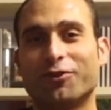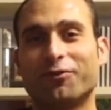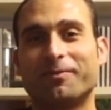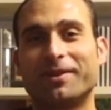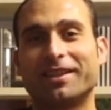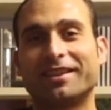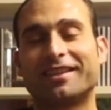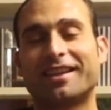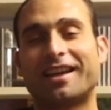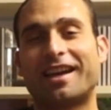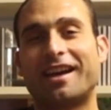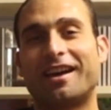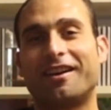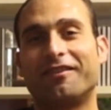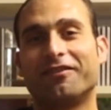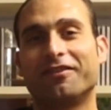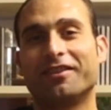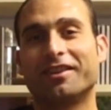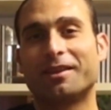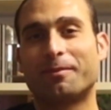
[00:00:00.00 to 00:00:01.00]
movement
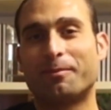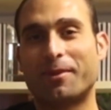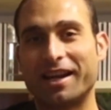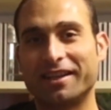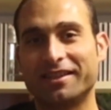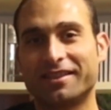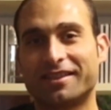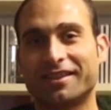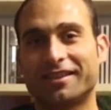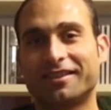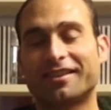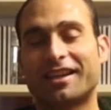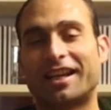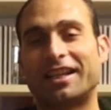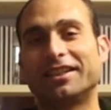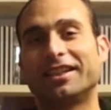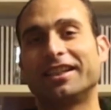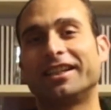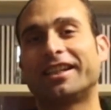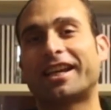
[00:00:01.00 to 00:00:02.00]
have the mindset
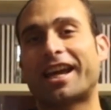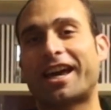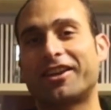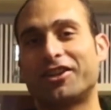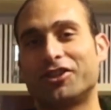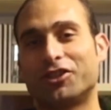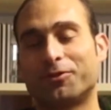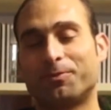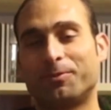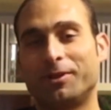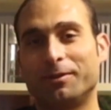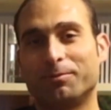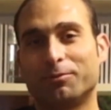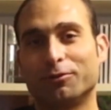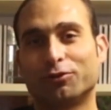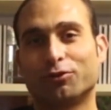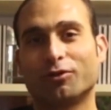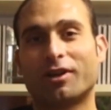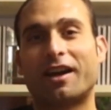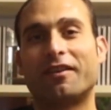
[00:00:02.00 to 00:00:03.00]
and encourage
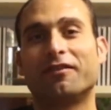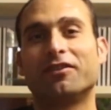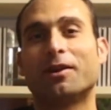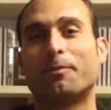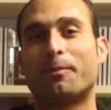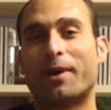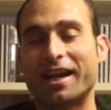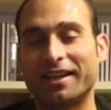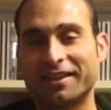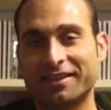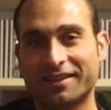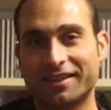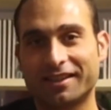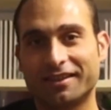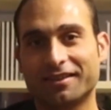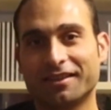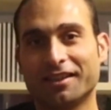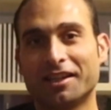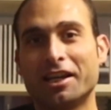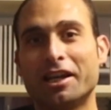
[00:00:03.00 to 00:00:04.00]
people to have the
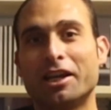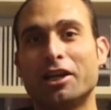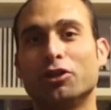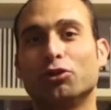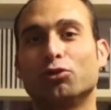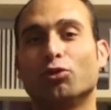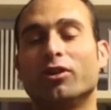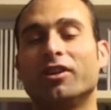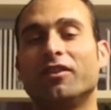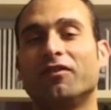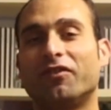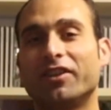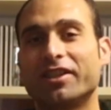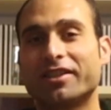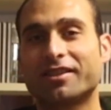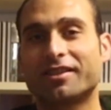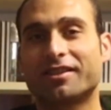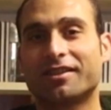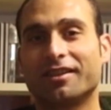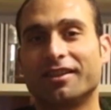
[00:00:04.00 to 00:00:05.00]
mindset to
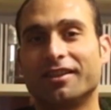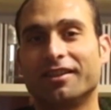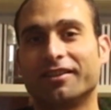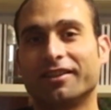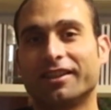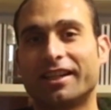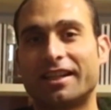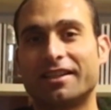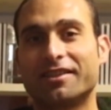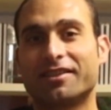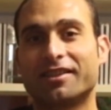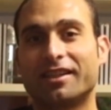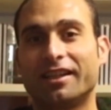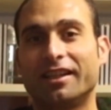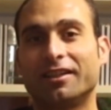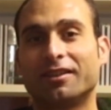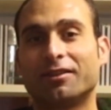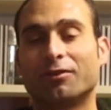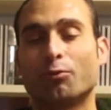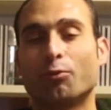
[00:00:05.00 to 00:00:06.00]
invest in real
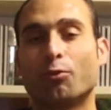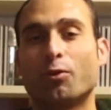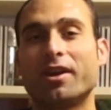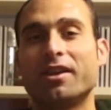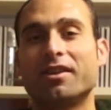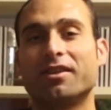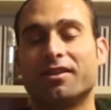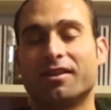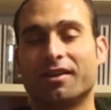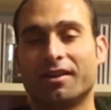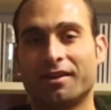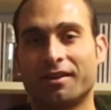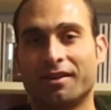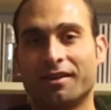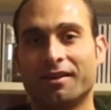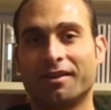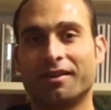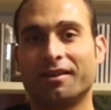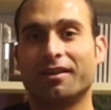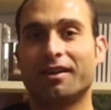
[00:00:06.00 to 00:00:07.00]
estate with
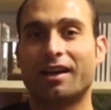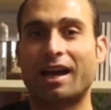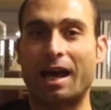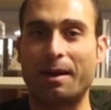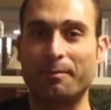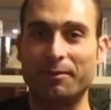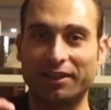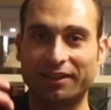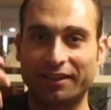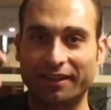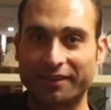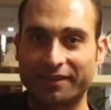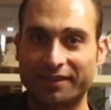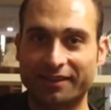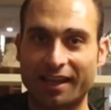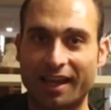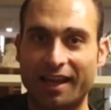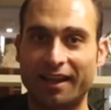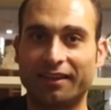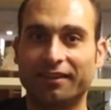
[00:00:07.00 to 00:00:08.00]
a
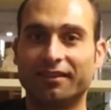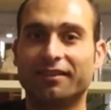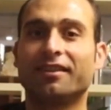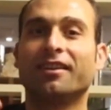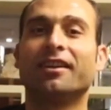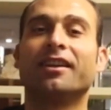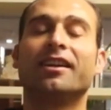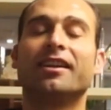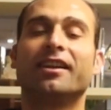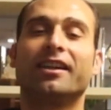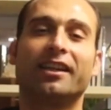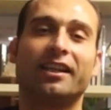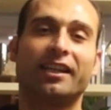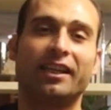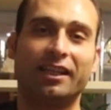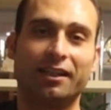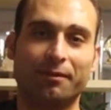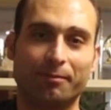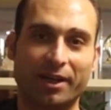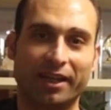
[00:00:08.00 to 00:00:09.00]
Mittelstand
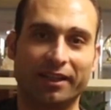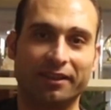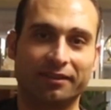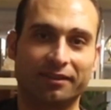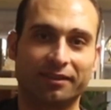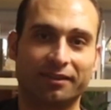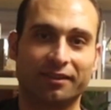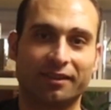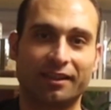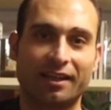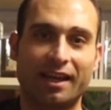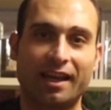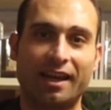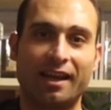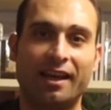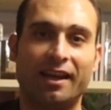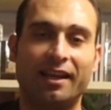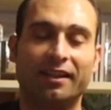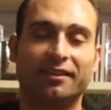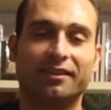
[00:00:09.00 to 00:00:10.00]
in mind.
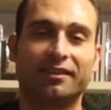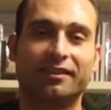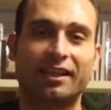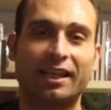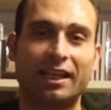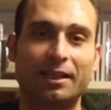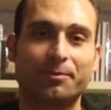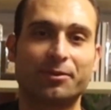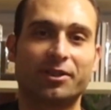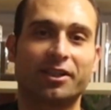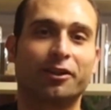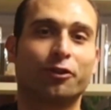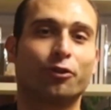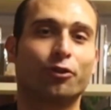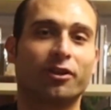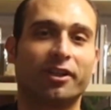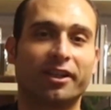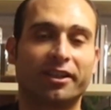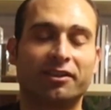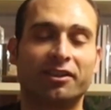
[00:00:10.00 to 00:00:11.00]
And it helps in
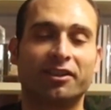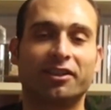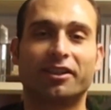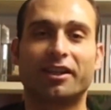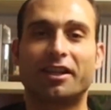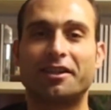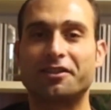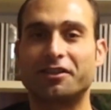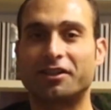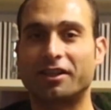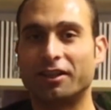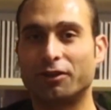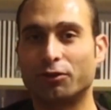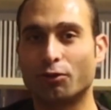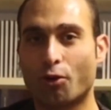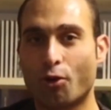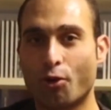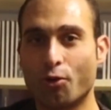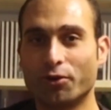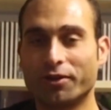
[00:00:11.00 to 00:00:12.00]
connecting real estate
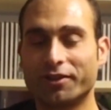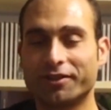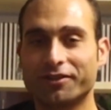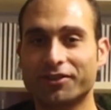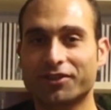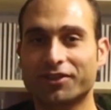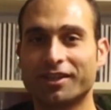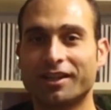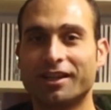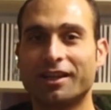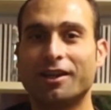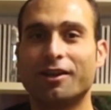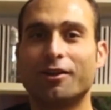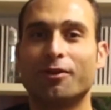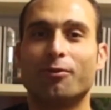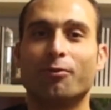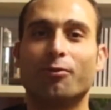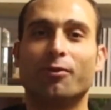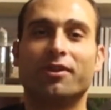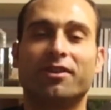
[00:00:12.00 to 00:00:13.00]
owners
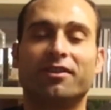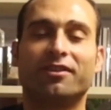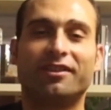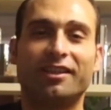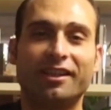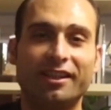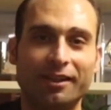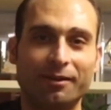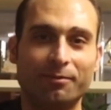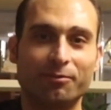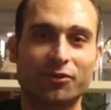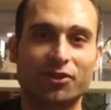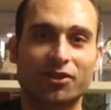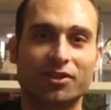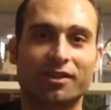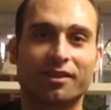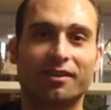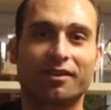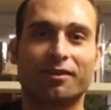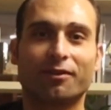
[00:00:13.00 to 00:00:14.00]
with
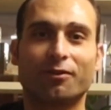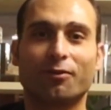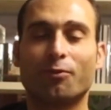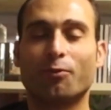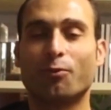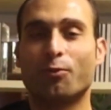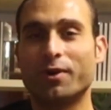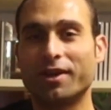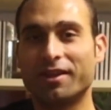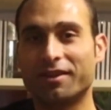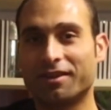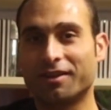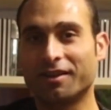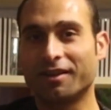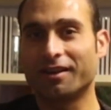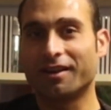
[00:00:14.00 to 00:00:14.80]
teams with